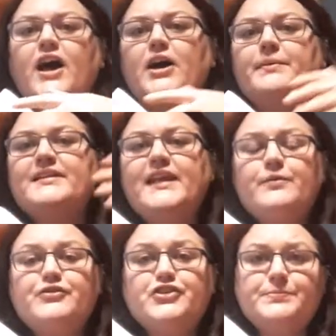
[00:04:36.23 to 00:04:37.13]

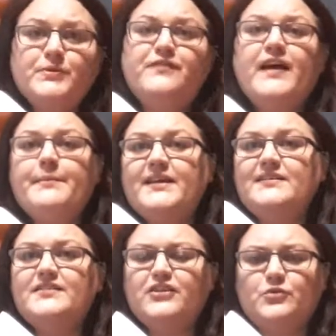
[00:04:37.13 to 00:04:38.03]
There was small
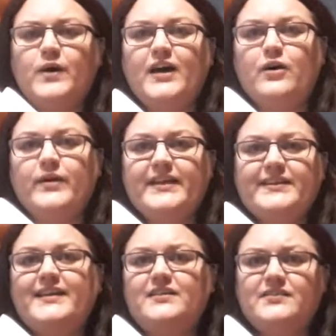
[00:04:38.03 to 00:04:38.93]
famines as well
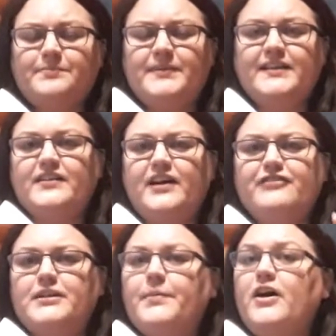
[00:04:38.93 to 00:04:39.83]
in these particular
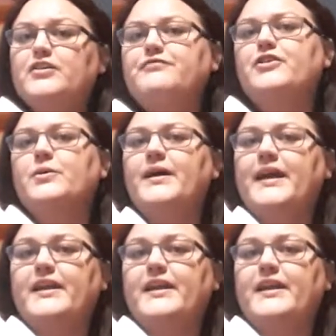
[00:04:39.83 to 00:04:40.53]
countries that passed through,